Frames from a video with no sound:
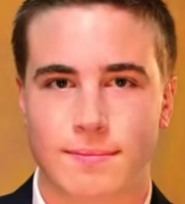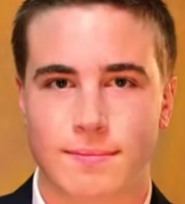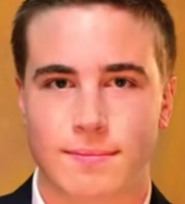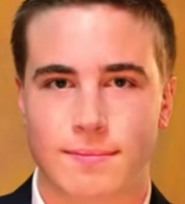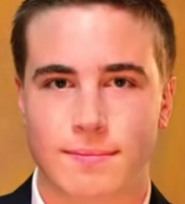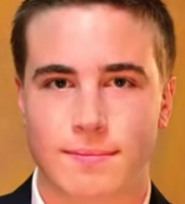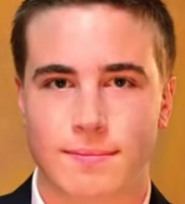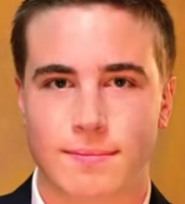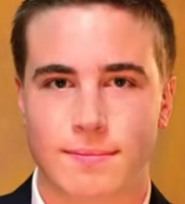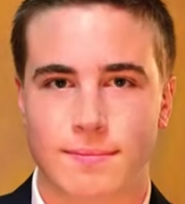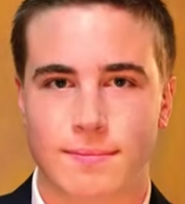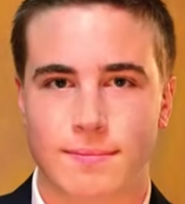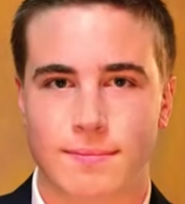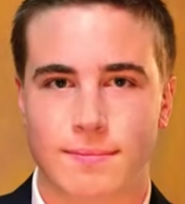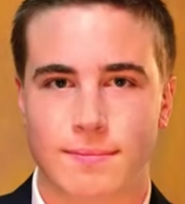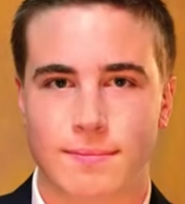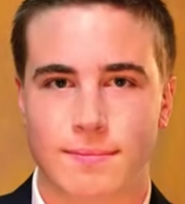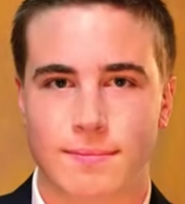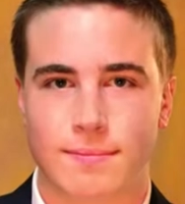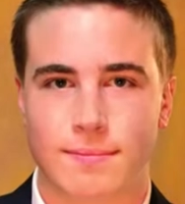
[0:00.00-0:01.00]

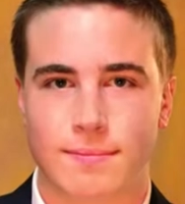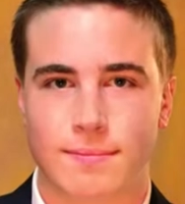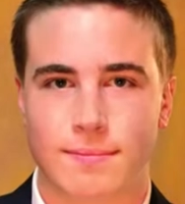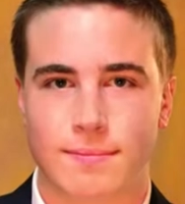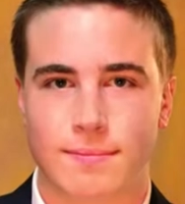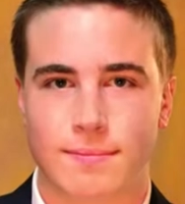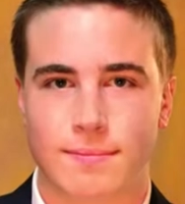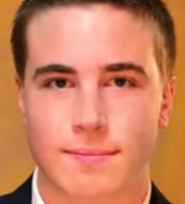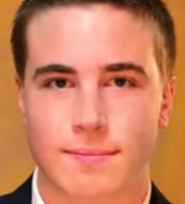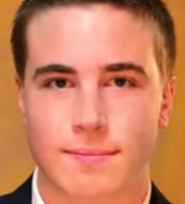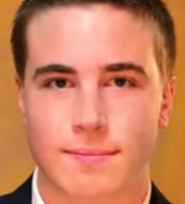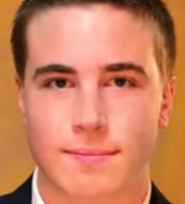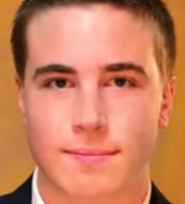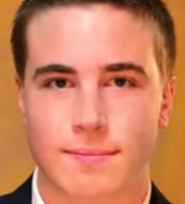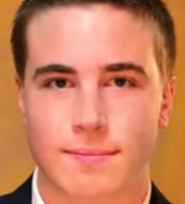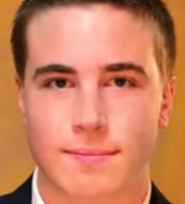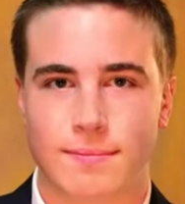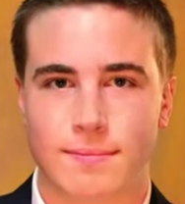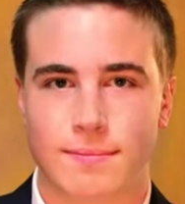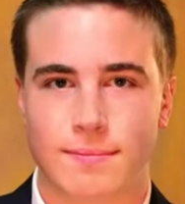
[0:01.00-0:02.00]

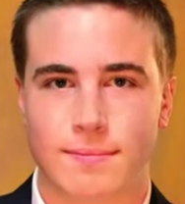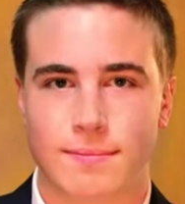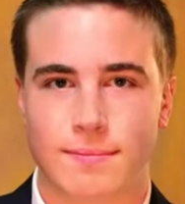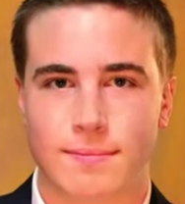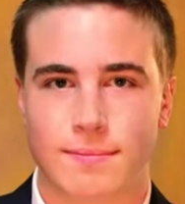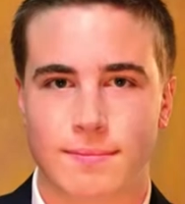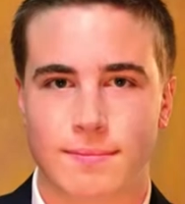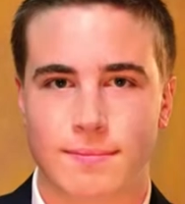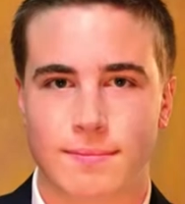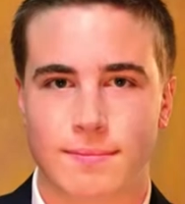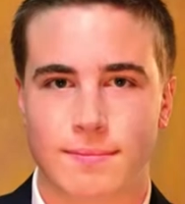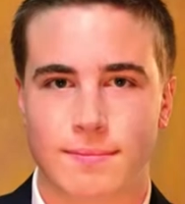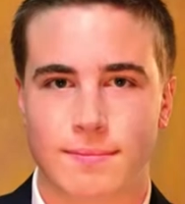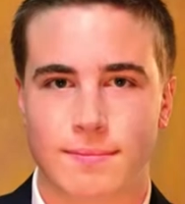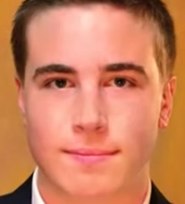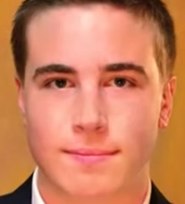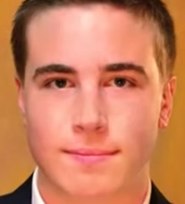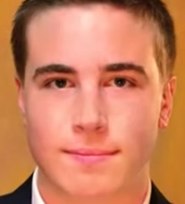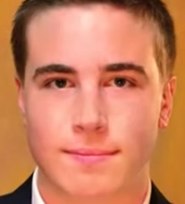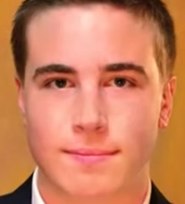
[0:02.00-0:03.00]

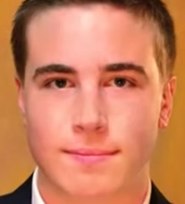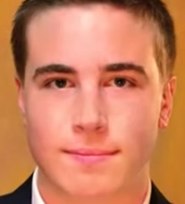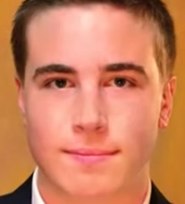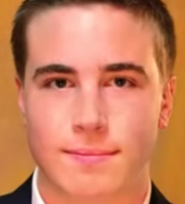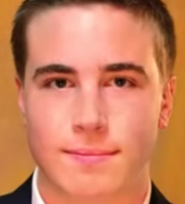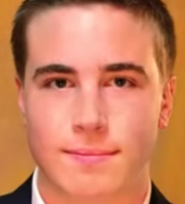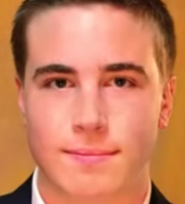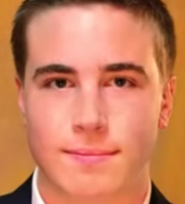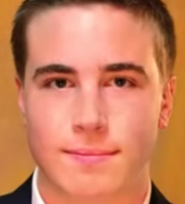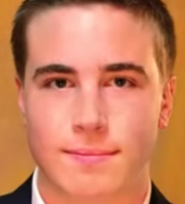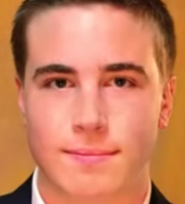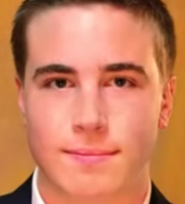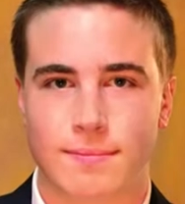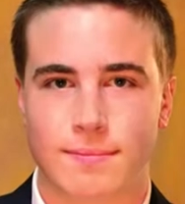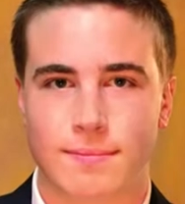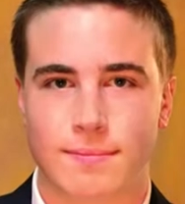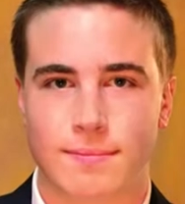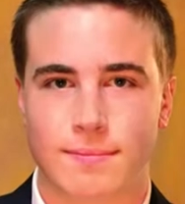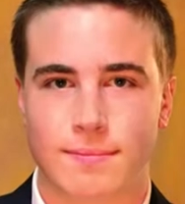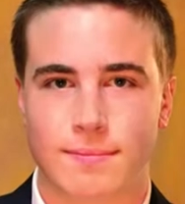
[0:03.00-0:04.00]

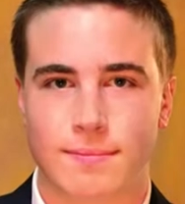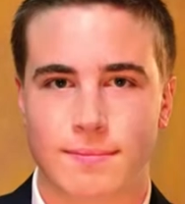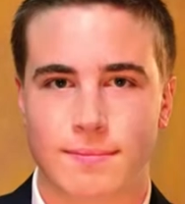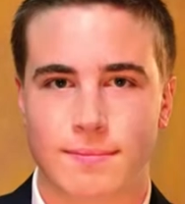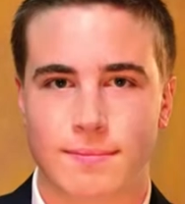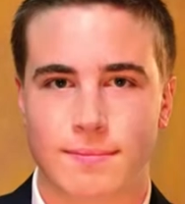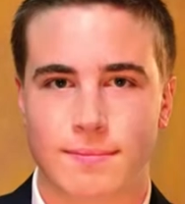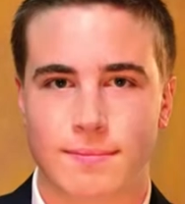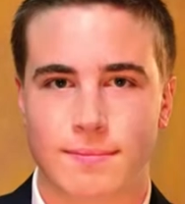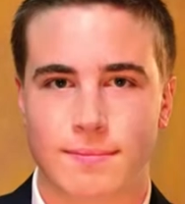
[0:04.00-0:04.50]
(no lip movement)